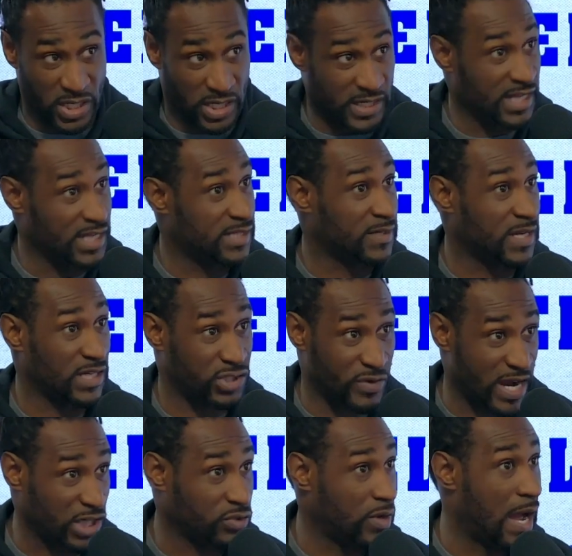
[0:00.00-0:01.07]
done his
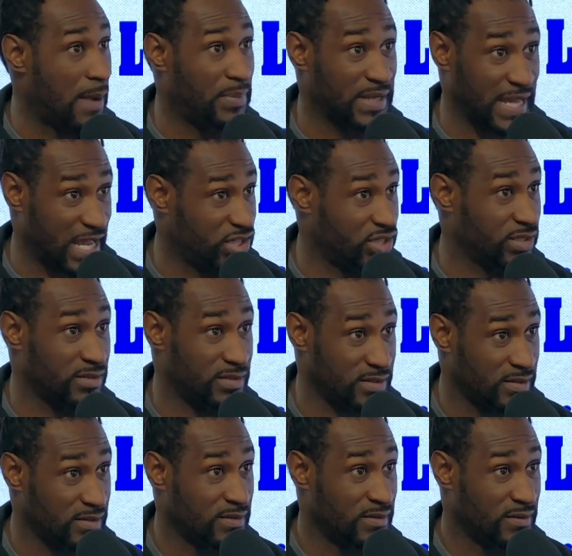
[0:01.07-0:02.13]
contractual
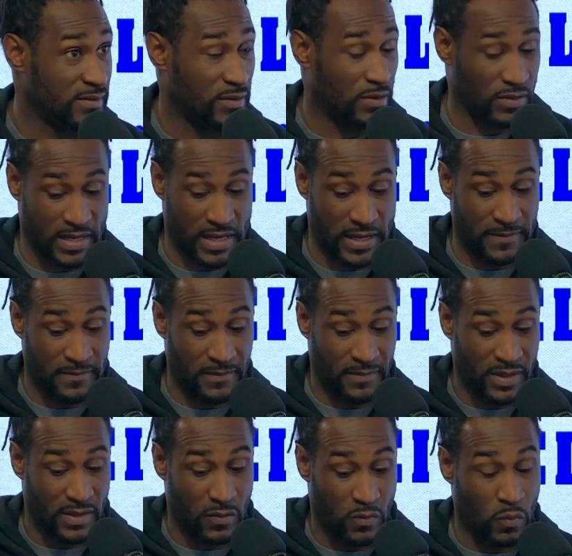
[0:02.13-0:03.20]
obligations. Okay.
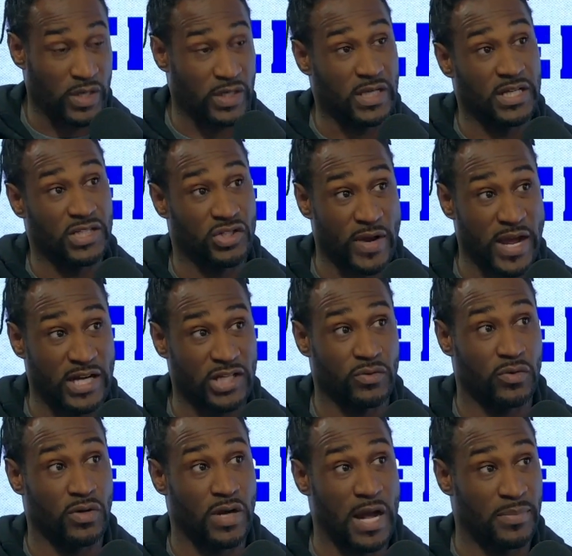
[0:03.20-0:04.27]
When
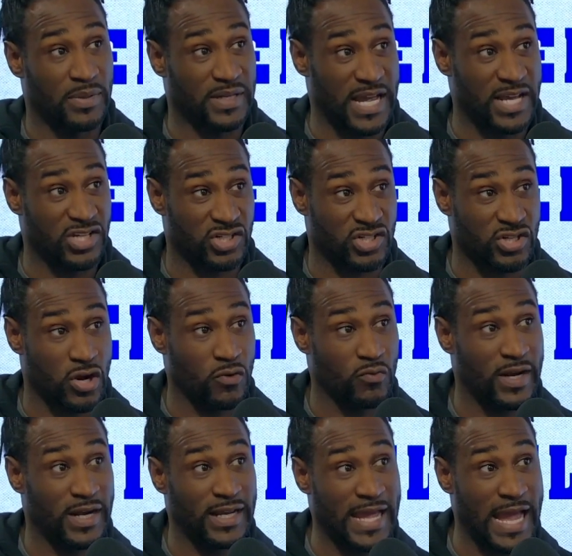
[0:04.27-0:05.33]
contractual obligations start
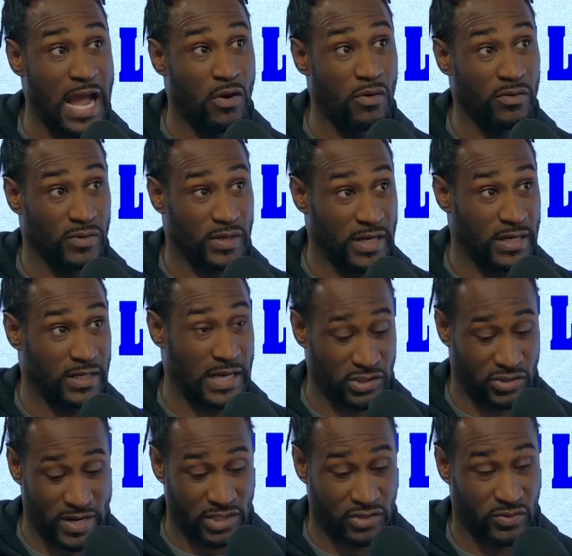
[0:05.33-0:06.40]
running out, okay, the
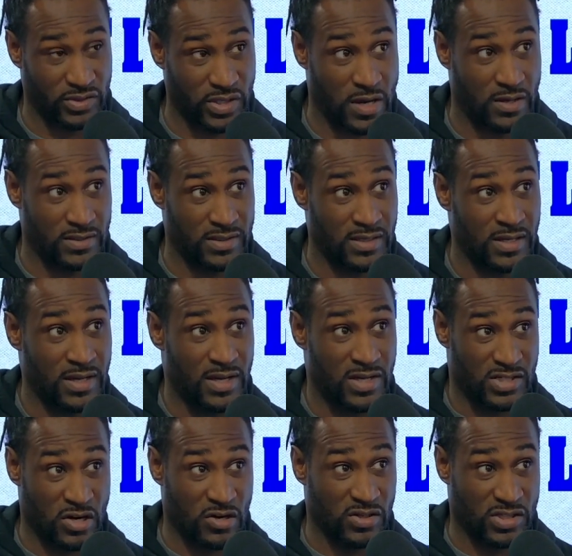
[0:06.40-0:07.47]
contractual talks
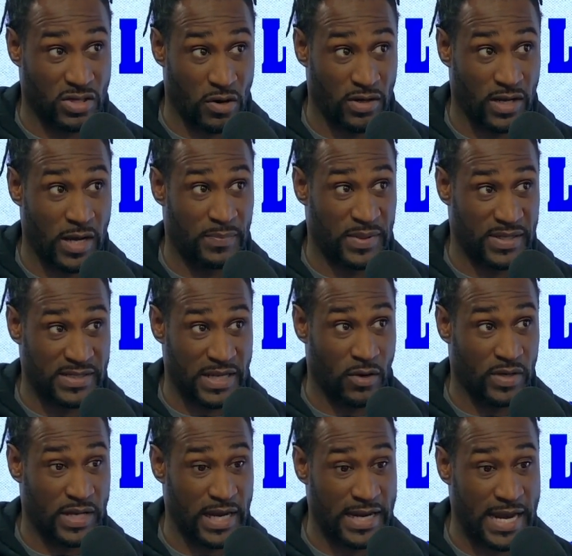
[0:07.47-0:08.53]
start start up, and he's like,
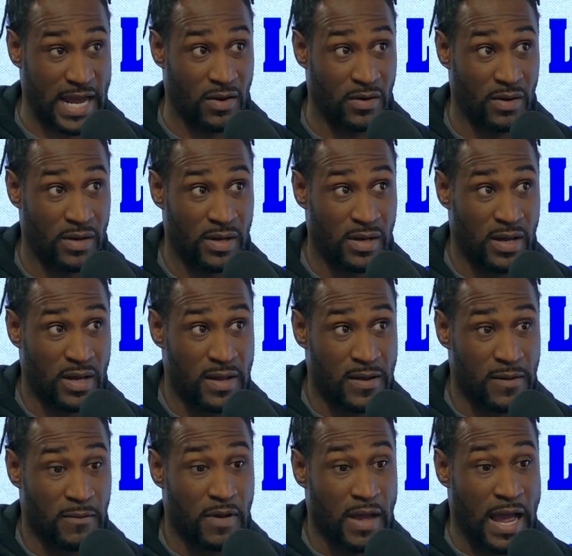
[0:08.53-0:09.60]
okay, now
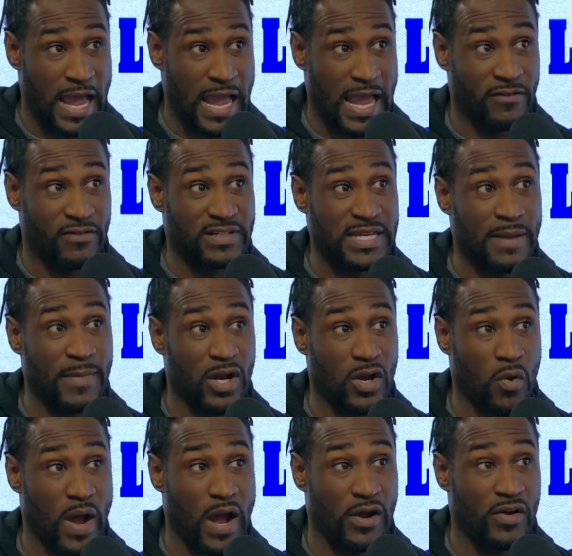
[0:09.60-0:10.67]
every time I
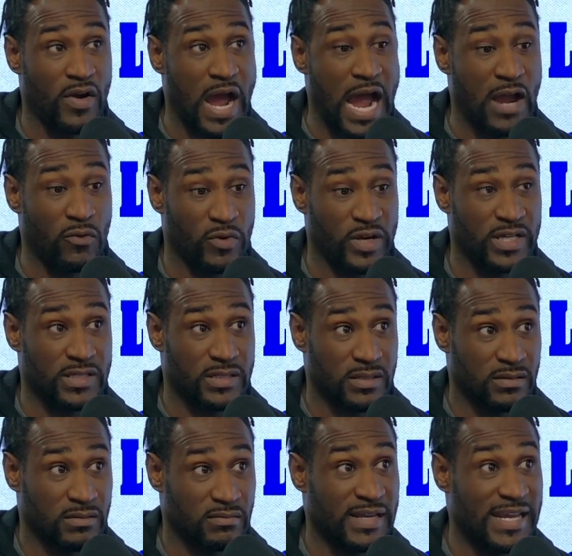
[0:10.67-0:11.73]
go out here, I risk
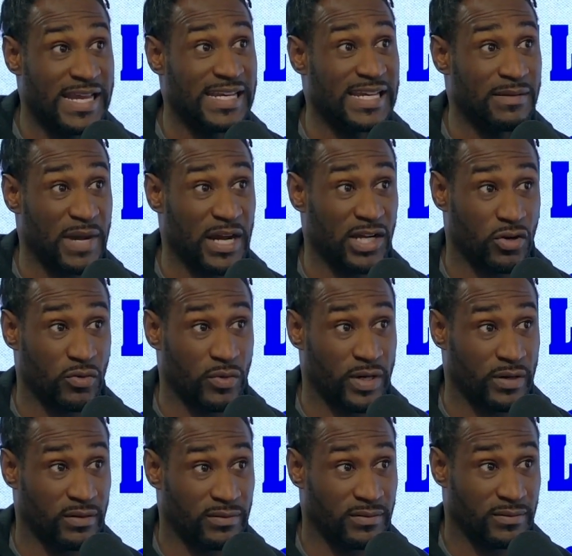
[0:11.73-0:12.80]
ending my
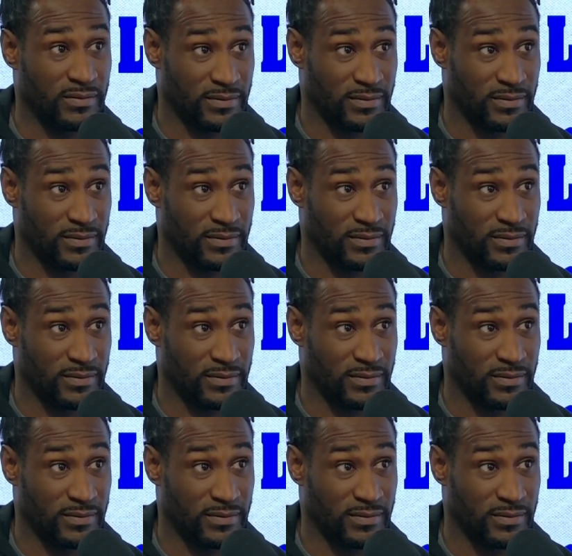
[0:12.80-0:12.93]
career.